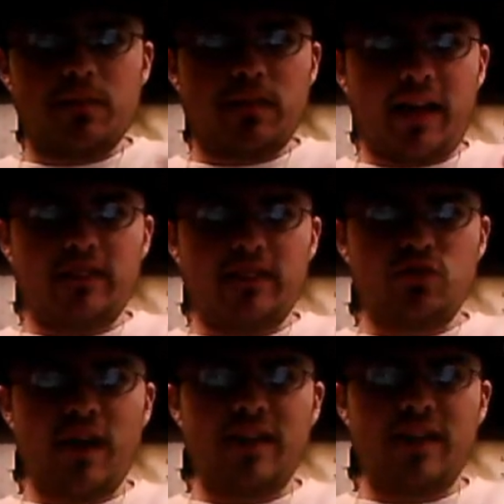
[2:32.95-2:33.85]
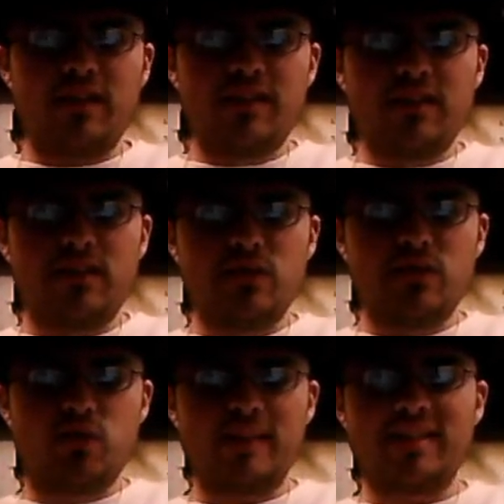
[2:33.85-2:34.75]
Like Dracula
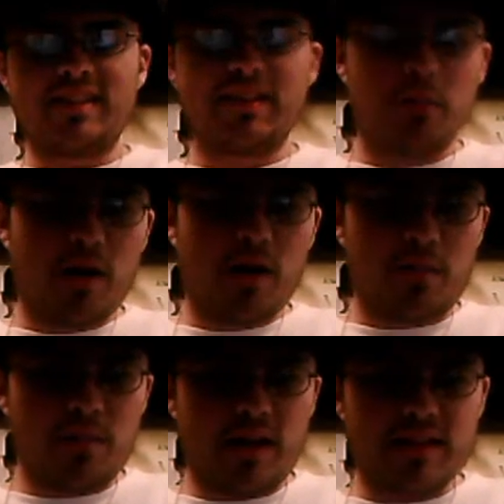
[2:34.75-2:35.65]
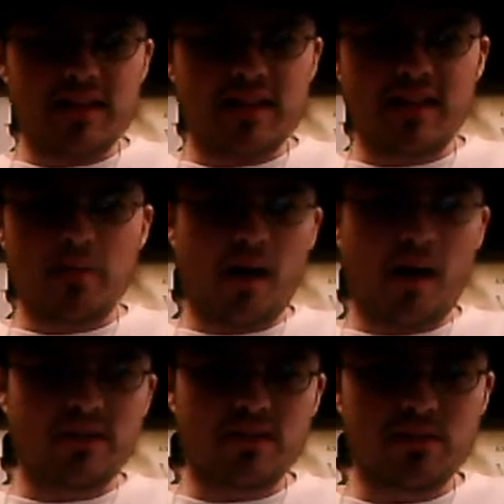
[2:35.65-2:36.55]
dresses him up as as a
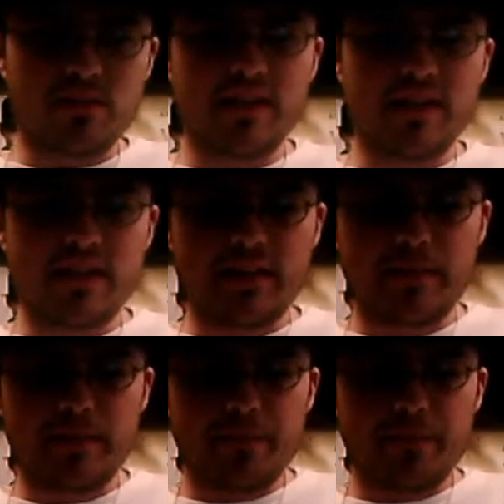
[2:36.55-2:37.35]
monster to blend in,